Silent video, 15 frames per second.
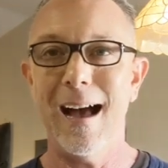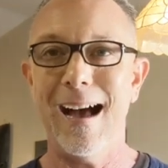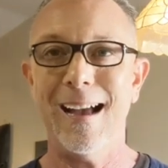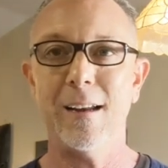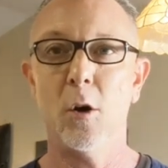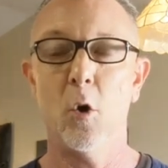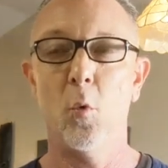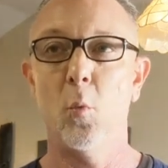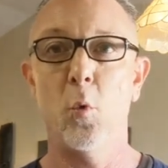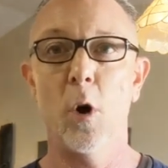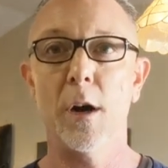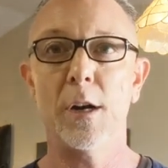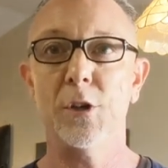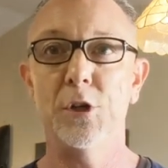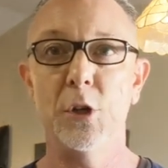I don't
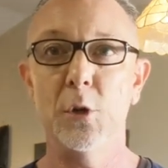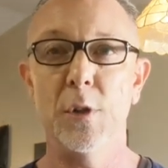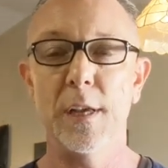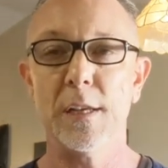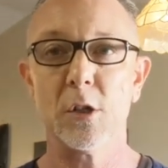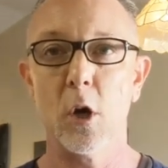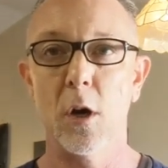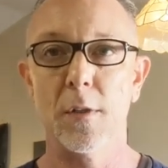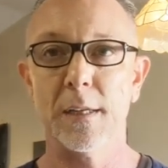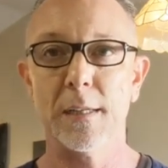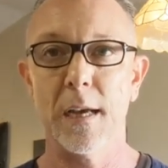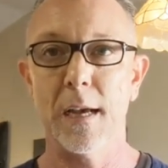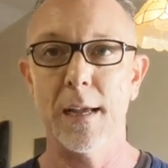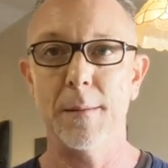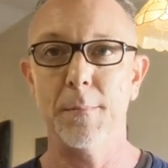want to do this all the
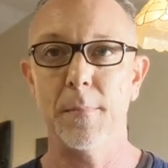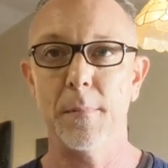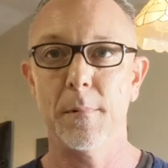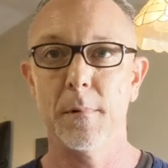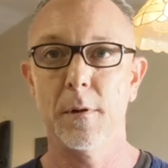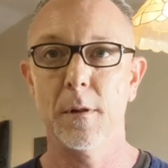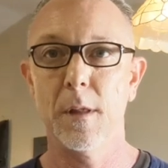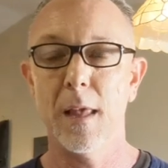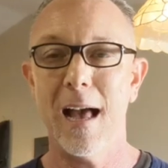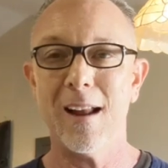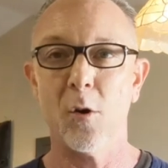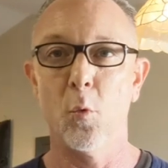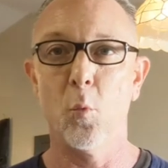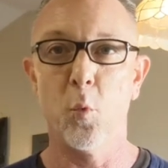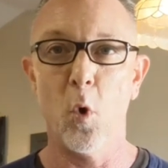time. I
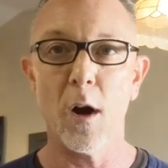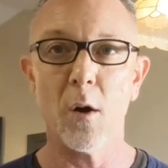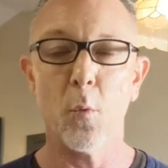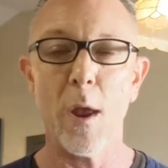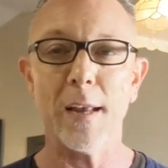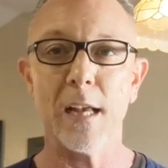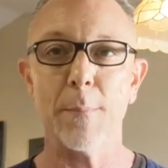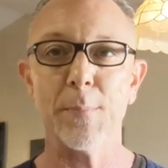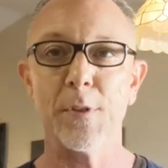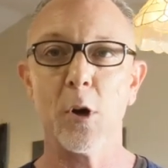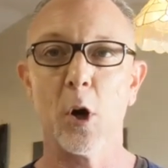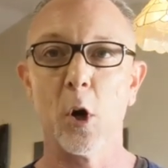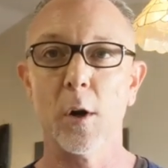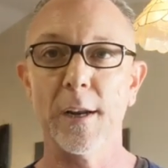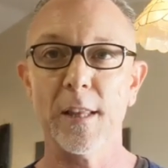don't want to wake up in the,
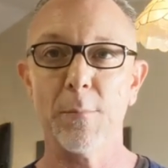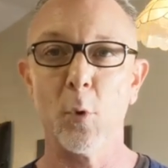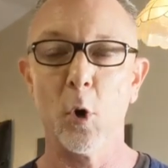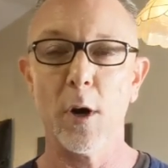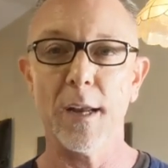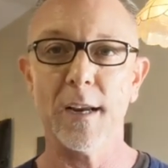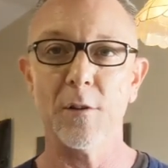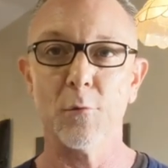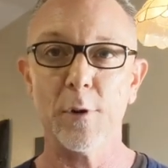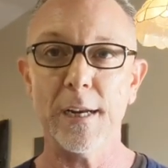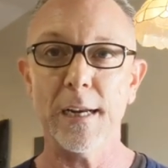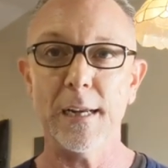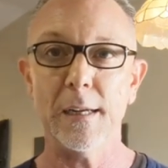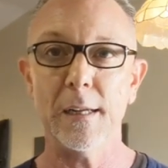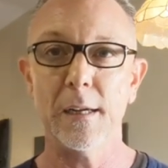early in the morning and
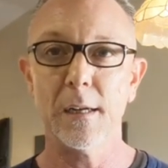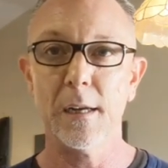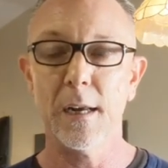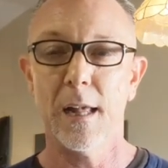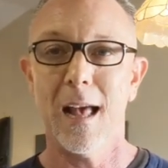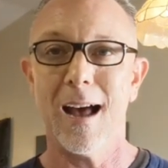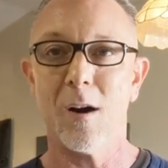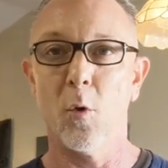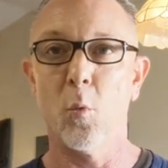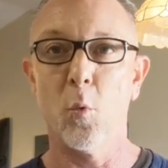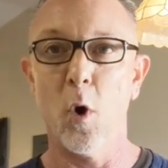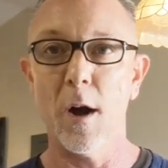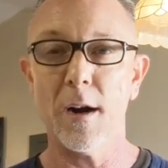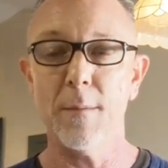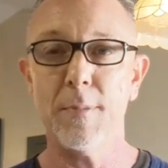read. I don't
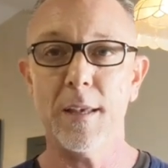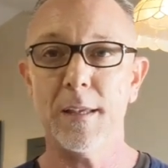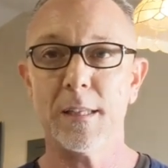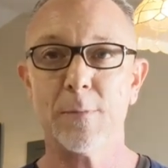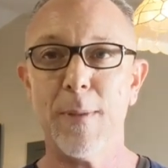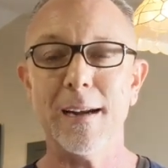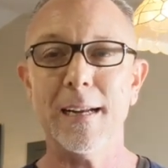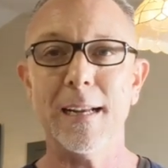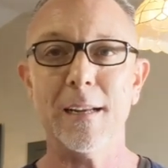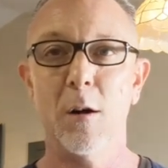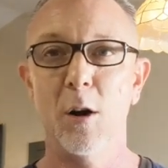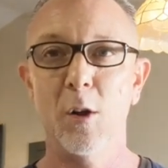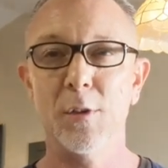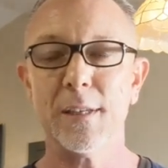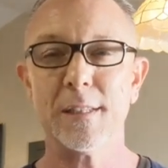want to be spending
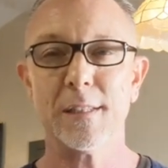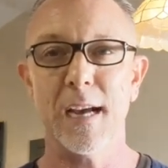all this